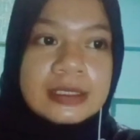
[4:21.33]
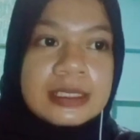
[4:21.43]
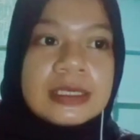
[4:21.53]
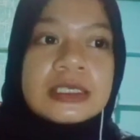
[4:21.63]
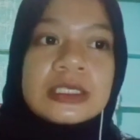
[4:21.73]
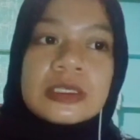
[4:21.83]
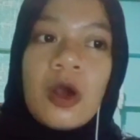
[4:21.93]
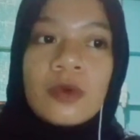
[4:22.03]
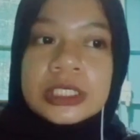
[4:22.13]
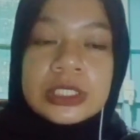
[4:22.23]

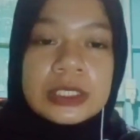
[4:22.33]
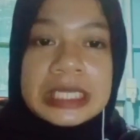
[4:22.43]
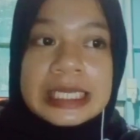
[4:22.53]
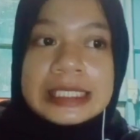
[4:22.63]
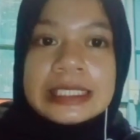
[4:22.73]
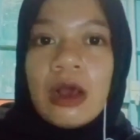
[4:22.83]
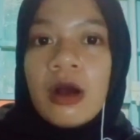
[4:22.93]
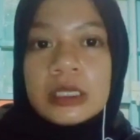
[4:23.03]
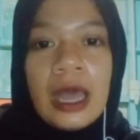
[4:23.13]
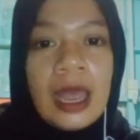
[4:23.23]
assess our students
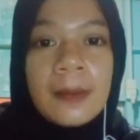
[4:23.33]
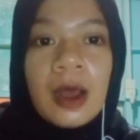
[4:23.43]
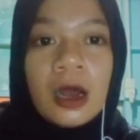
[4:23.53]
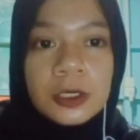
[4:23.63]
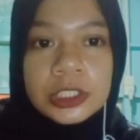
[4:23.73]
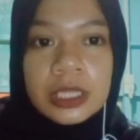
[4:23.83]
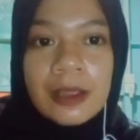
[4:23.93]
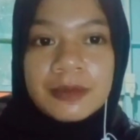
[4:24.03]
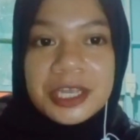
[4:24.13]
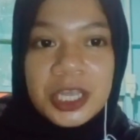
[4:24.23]
all have huge
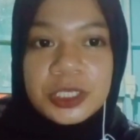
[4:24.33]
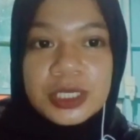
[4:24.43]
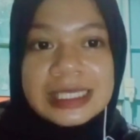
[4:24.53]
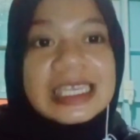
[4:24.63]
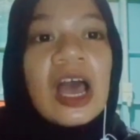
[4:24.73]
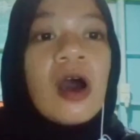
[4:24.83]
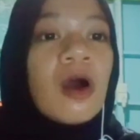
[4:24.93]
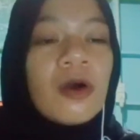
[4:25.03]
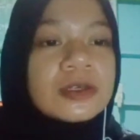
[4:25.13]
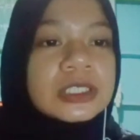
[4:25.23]
implications
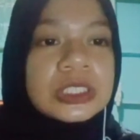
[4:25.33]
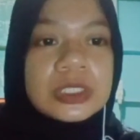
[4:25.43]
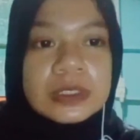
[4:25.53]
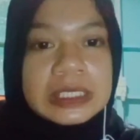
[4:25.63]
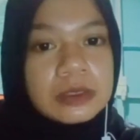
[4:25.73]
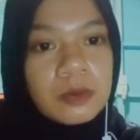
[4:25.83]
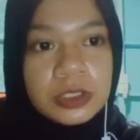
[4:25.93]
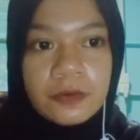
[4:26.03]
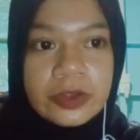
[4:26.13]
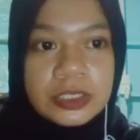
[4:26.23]
on students'
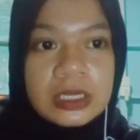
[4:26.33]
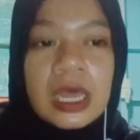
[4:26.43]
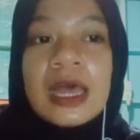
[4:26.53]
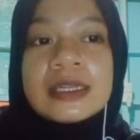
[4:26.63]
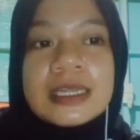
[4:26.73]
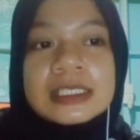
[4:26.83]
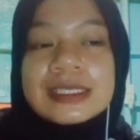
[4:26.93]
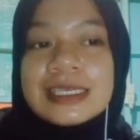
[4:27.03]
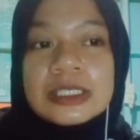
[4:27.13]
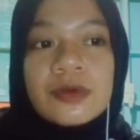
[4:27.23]
motivation.
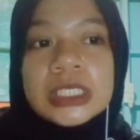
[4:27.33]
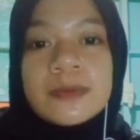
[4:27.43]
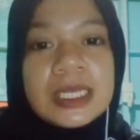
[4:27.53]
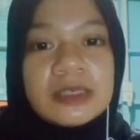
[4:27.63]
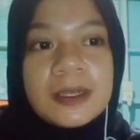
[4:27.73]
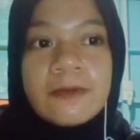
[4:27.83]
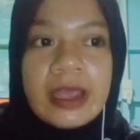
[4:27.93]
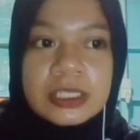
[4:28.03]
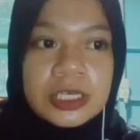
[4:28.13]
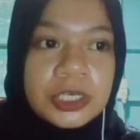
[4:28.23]
These classroom specific
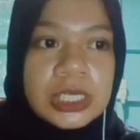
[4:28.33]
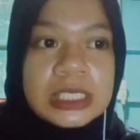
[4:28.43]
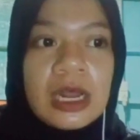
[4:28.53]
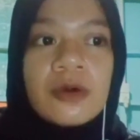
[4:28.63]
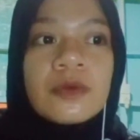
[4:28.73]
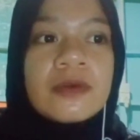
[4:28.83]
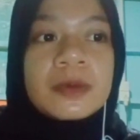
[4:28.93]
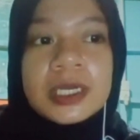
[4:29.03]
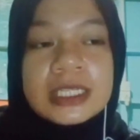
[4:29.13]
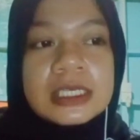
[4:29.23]
factors are
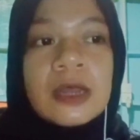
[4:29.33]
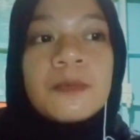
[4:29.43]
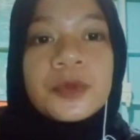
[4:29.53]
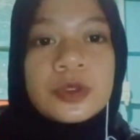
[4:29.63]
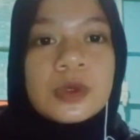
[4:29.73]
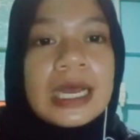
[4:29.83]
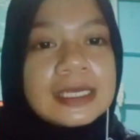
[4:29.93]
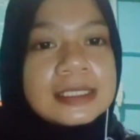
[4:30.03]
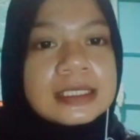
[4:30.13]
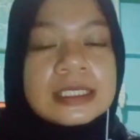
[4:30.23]
referred to
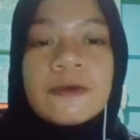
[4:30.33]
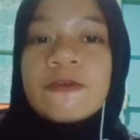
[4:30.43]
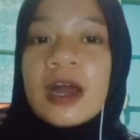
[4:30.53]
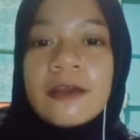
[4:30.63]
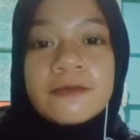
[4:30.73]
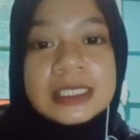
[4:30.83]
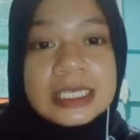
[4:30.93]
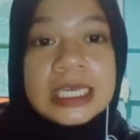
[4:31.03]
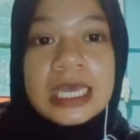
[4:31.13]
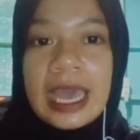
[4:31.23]
as the 5
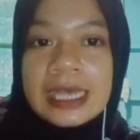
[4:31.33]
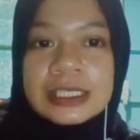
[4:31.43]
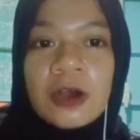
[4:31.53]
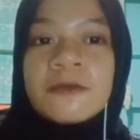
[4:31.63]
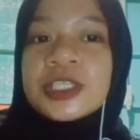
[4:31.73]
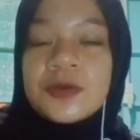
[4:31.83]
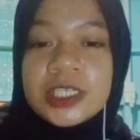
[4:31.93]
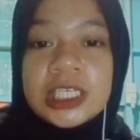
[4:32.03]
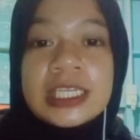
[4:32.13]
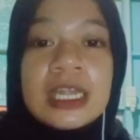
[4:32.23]
T's of
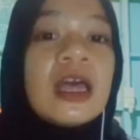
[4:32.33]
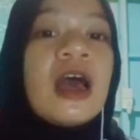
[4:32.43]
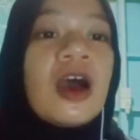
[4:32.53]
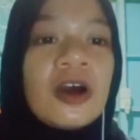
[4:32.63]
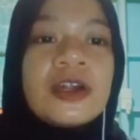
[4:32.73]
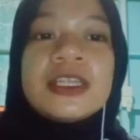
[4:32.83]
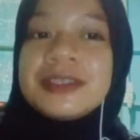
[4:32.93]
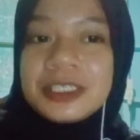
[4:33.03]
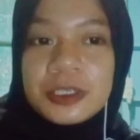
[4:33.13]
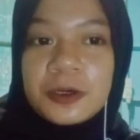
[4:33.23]
motivation,
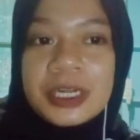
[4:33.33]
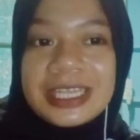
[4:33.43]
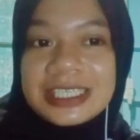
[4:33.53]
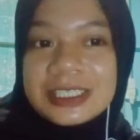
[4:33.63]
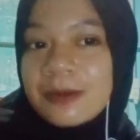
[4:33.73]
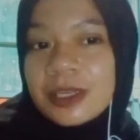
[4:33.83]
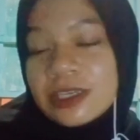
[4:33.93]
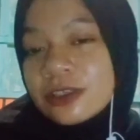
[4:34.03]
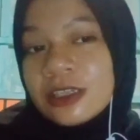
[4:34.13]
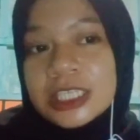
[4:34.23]
or teacher, teaching
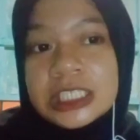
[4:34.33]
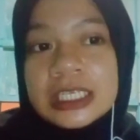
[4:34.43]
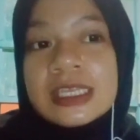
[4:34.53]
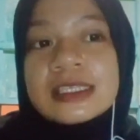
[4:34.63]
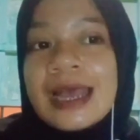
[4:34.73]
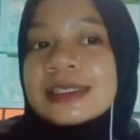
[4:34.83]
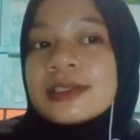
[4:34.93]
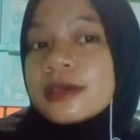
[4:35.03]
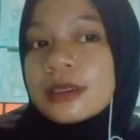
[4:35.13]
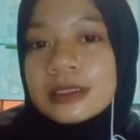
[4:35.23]
methodology,
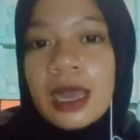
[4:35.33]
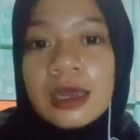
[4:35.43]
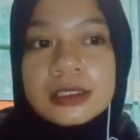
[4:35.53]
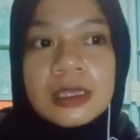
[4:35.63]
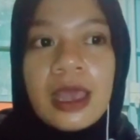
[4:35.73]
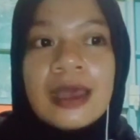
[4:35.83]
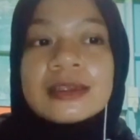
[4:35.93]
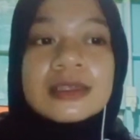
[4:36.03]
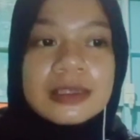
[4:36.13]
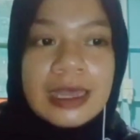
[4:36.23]
text, task,
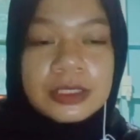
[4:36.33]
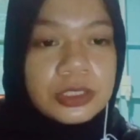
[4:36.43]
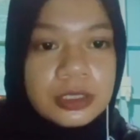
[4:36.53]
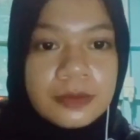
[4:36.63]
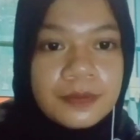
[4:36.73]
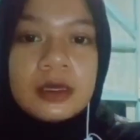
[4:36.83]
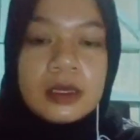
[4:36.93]
and test.